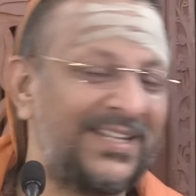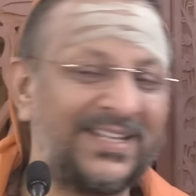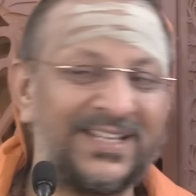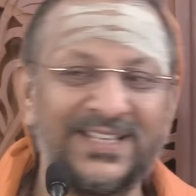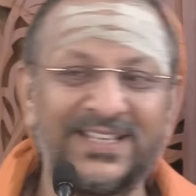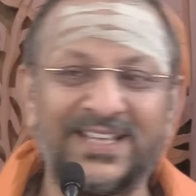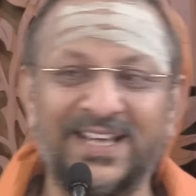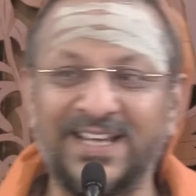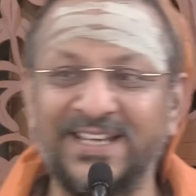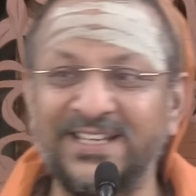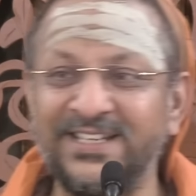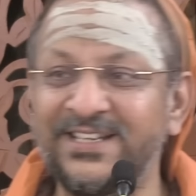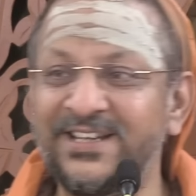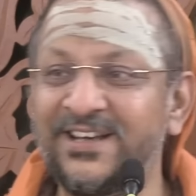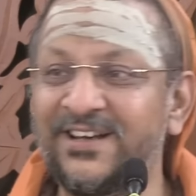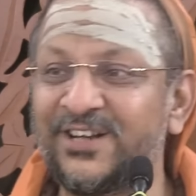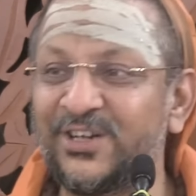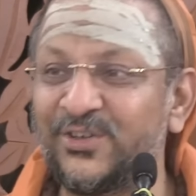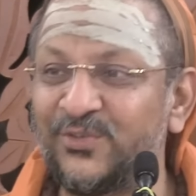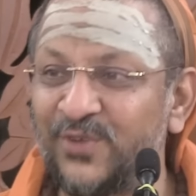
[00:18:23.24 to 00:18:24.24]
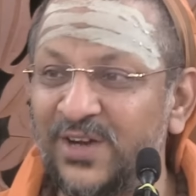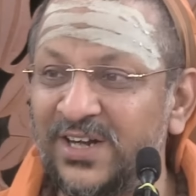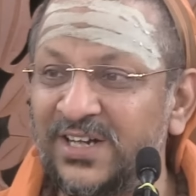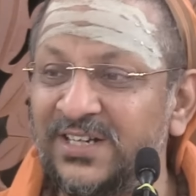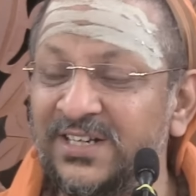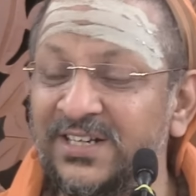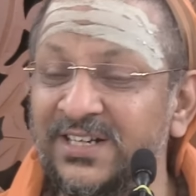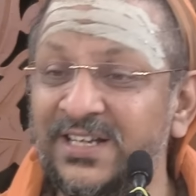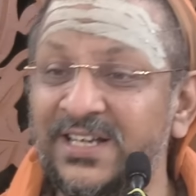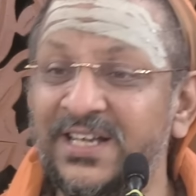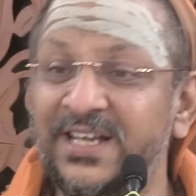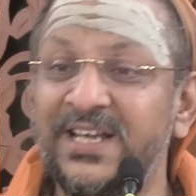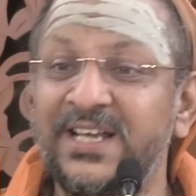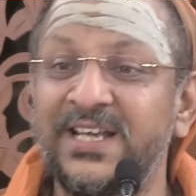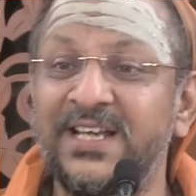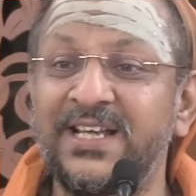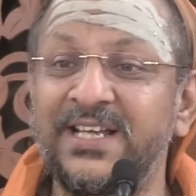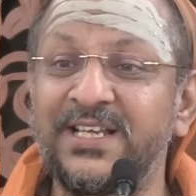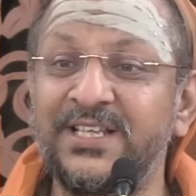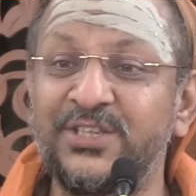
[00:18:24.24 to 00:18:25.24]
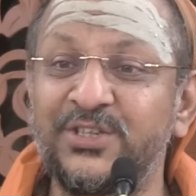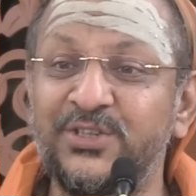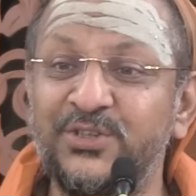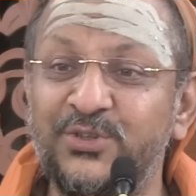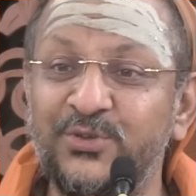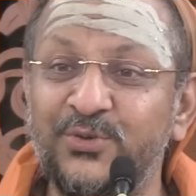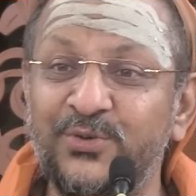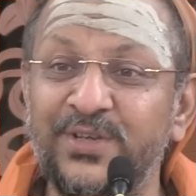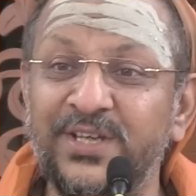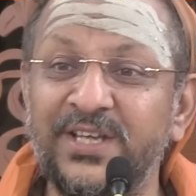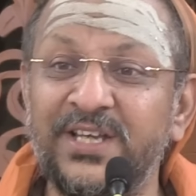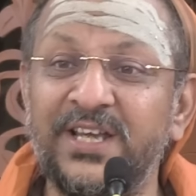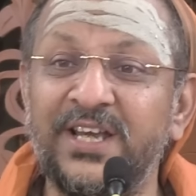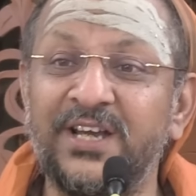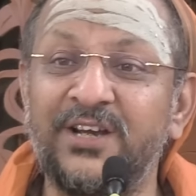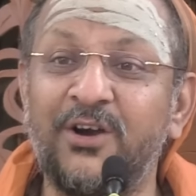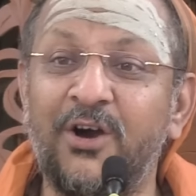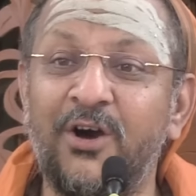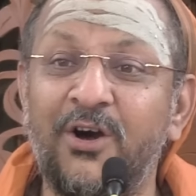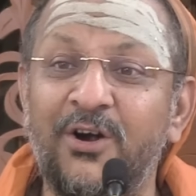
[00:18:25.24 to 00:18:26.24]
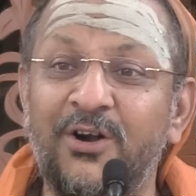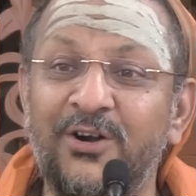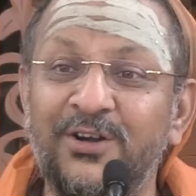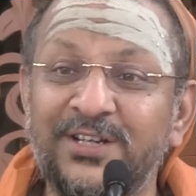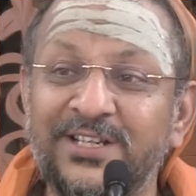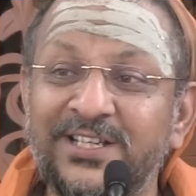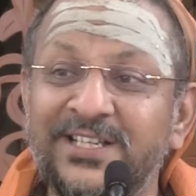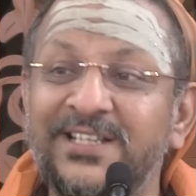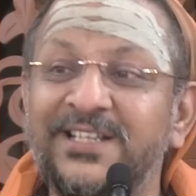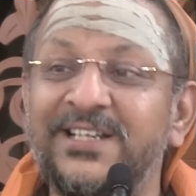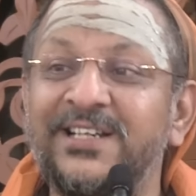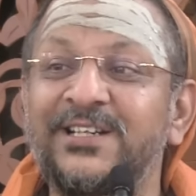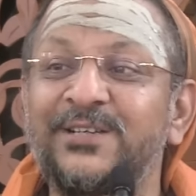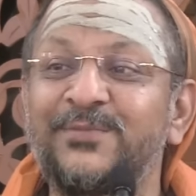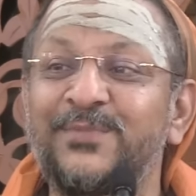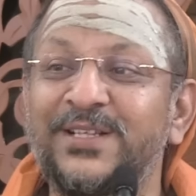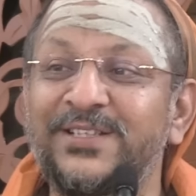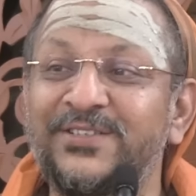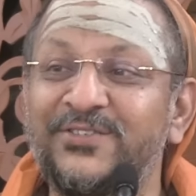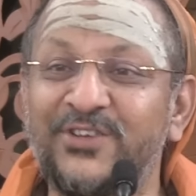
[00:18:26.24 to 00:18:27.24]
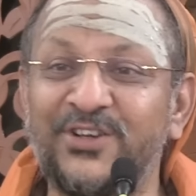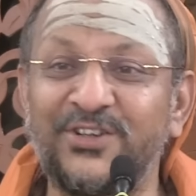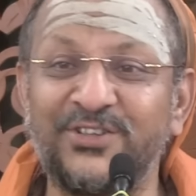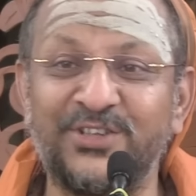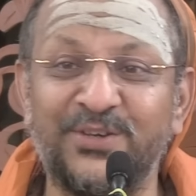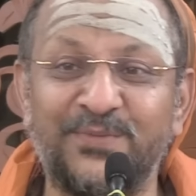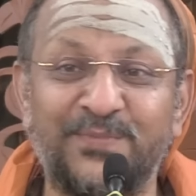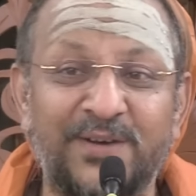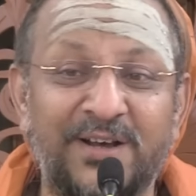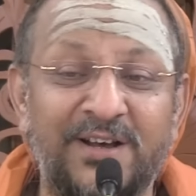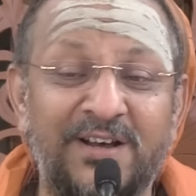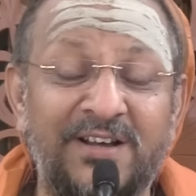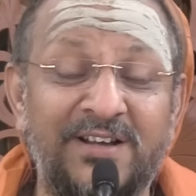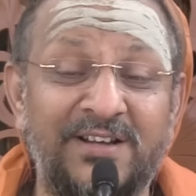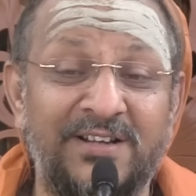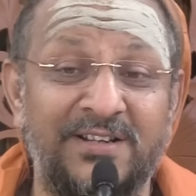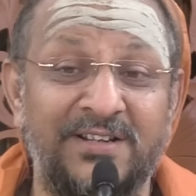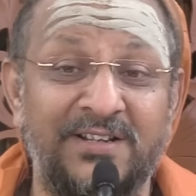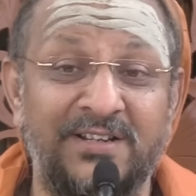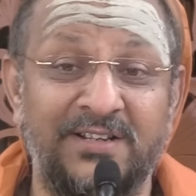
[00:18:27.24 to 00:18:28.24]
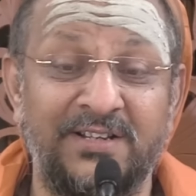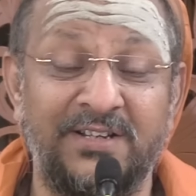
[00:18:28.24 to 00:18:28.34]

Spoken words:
The inner one is doing a constant mantra japa,